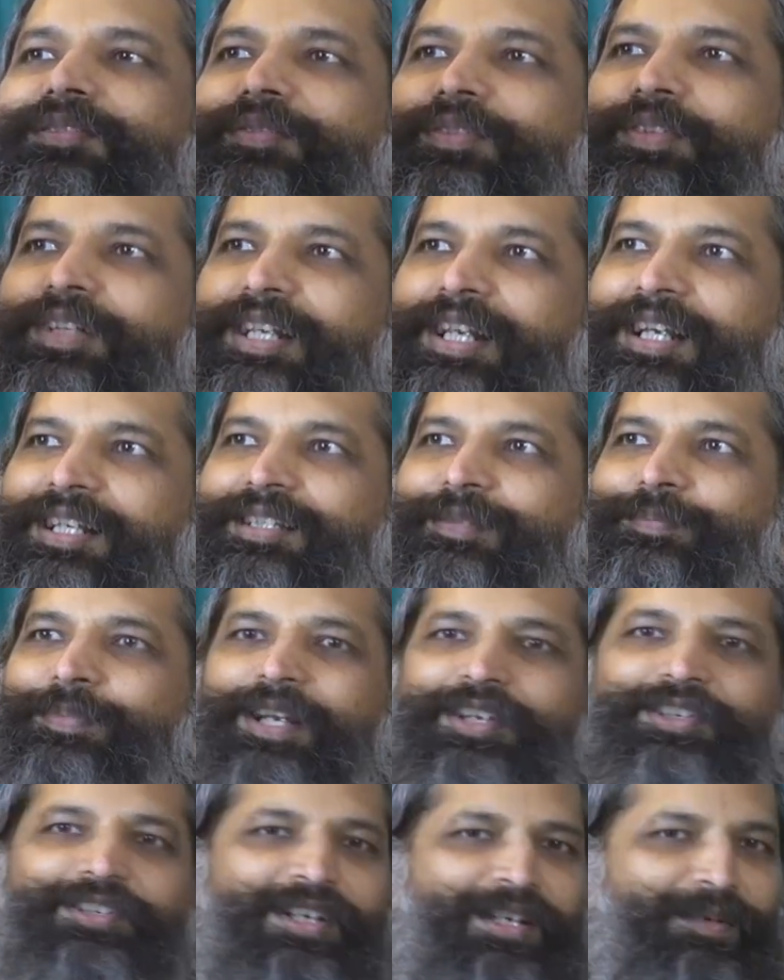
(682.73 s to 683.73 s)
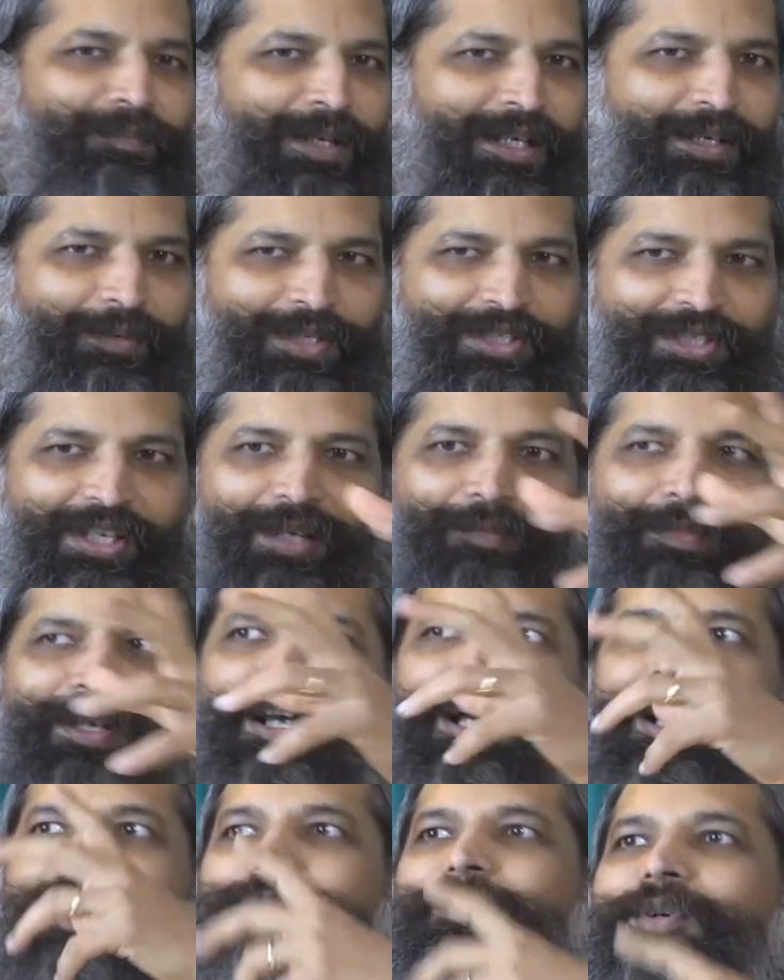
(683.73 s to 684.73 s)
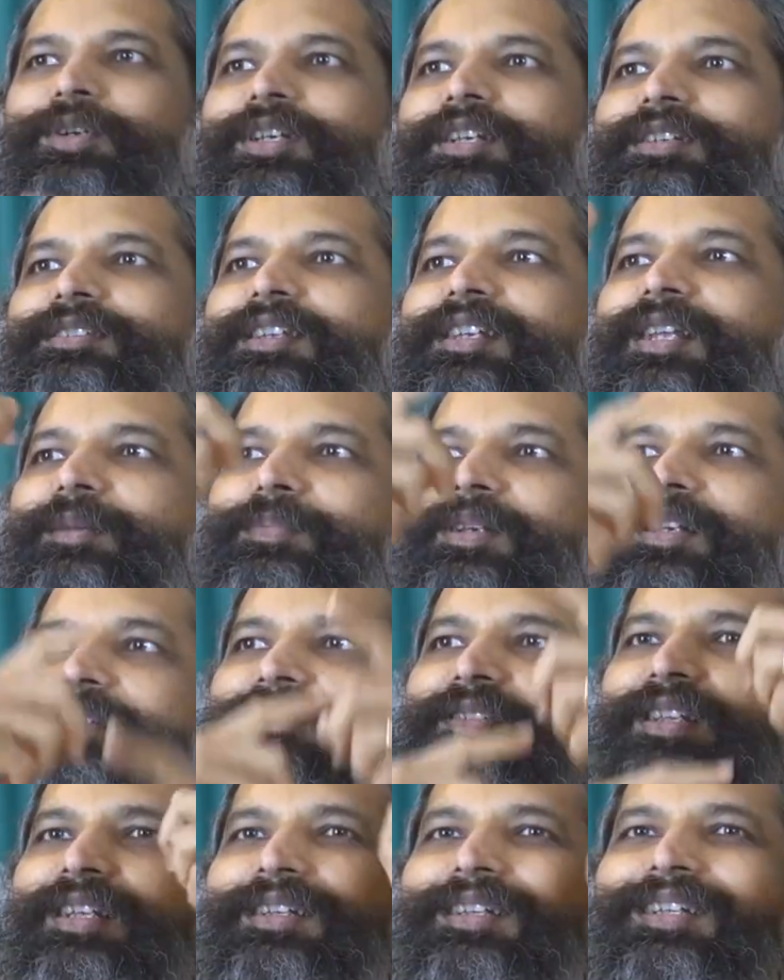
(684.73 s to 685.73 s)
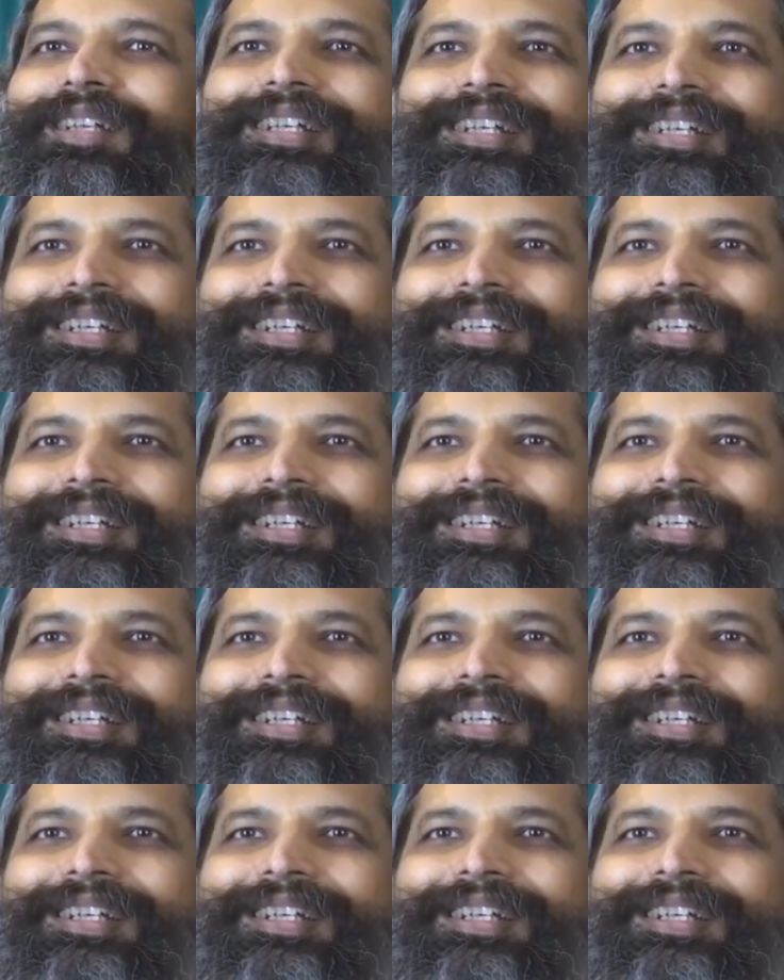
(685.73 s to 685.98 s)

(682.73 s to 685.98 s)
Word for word: free expression, but which can be harmonious and uplifting.